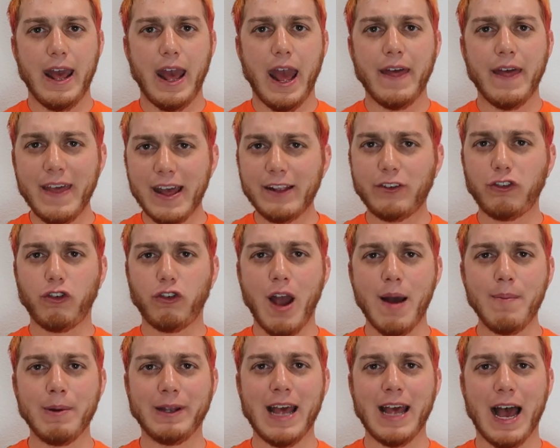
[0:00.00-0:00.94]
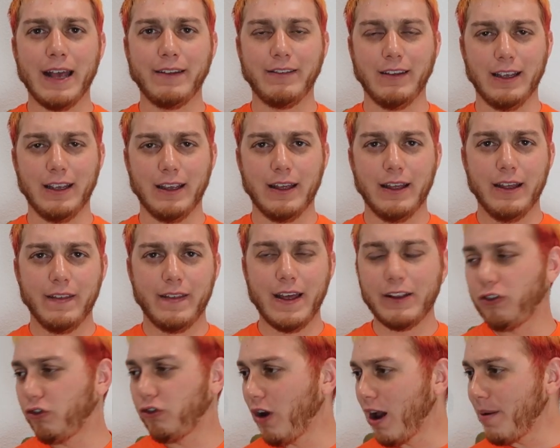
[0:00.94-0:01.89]
And that's traumatizing.
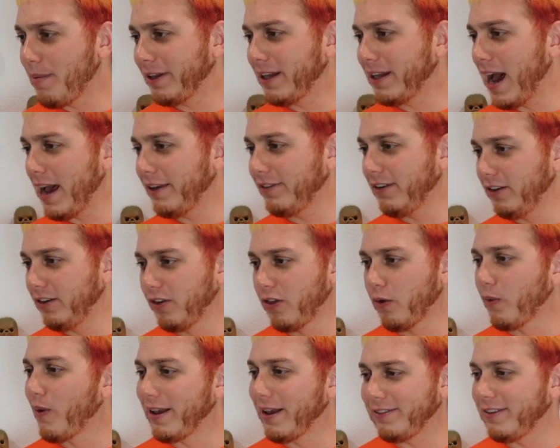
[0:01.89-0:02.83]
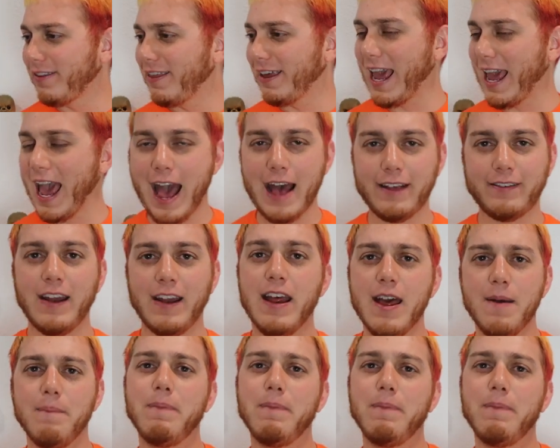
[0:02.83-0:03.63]
That's traumatizing to the rest of the cast